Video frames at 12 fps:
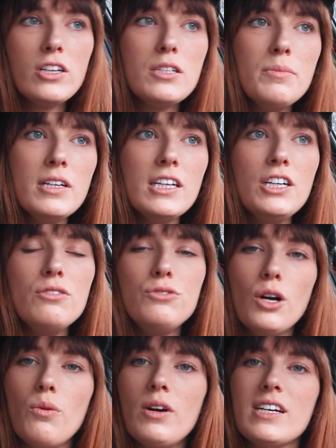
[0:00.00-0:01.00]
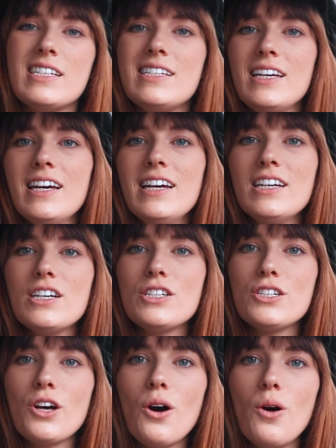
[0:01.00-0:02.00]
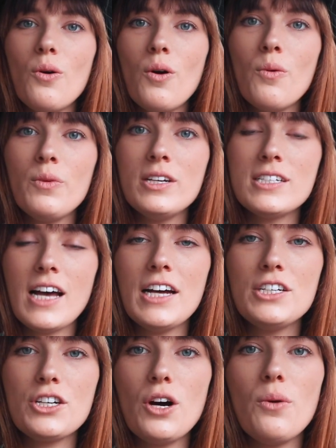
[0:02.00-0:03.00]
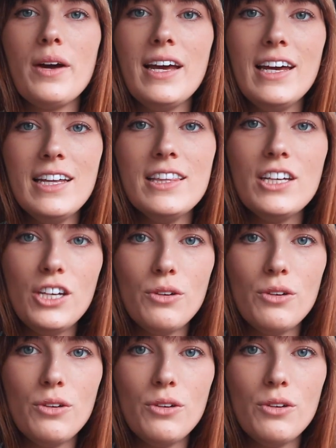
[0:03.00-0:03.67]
ultimately you don't wanna see it. So we decided to go in the